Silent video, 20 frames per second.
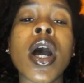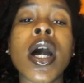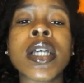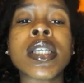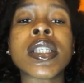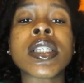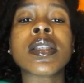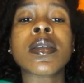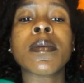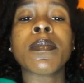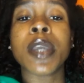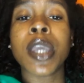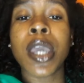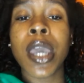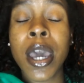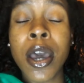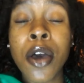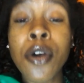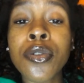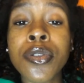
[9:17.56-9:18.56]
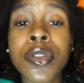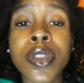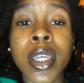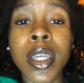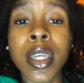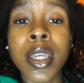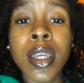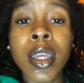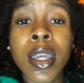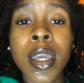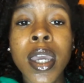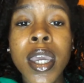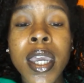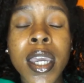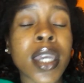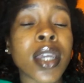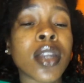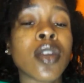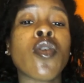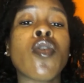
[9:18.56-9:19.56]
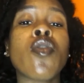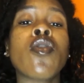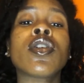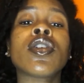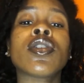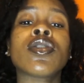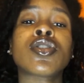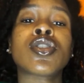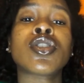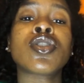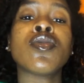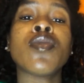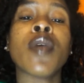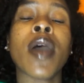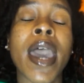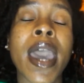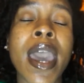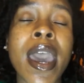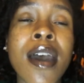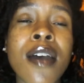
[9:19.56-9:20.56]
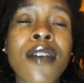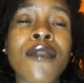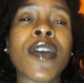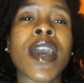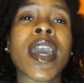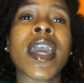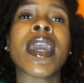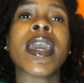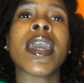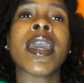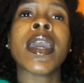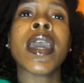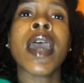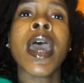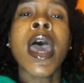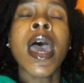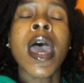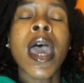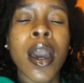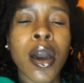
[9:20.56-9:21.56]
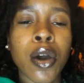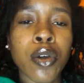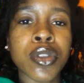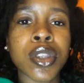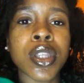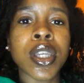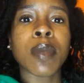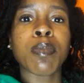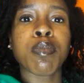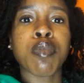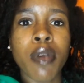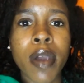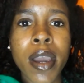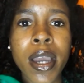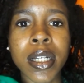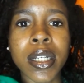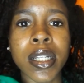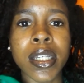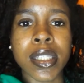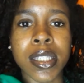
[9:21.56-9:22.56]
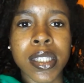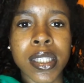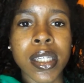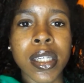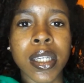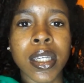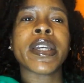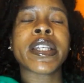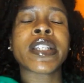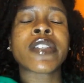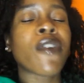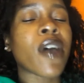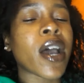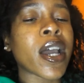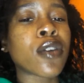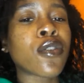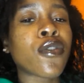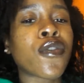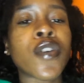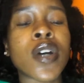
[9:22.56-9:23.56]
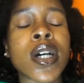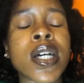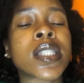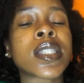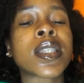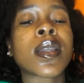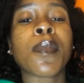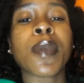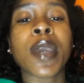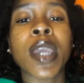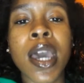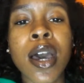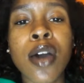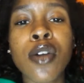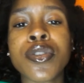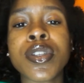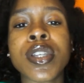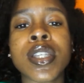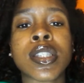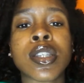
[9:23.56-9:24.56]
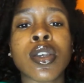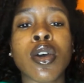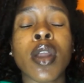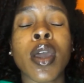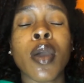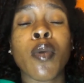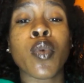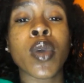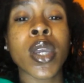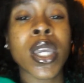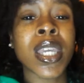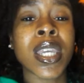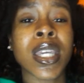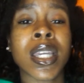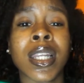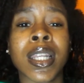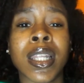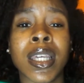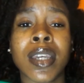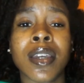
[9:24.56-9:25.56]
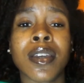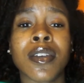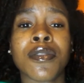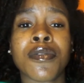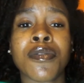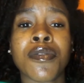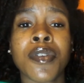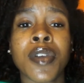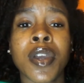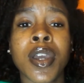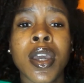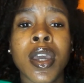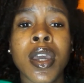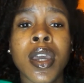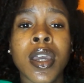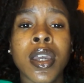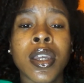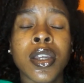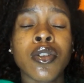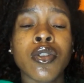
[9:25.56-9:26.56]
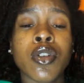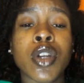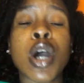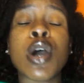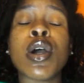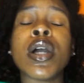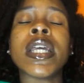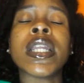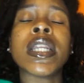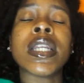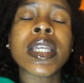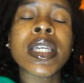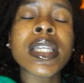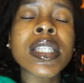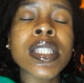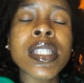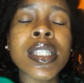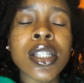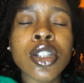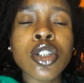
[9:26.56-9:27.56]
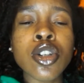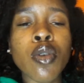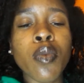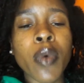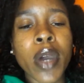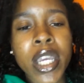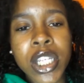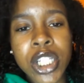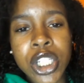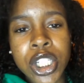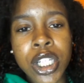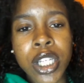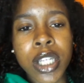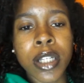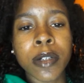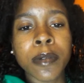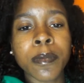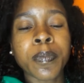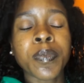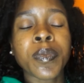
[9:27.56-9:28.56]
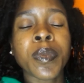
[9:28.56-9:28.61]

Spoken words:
us to be healthy in order to have a healthy pregnancy. It's vital for us to be healthy so that we can live. You know, in this situation,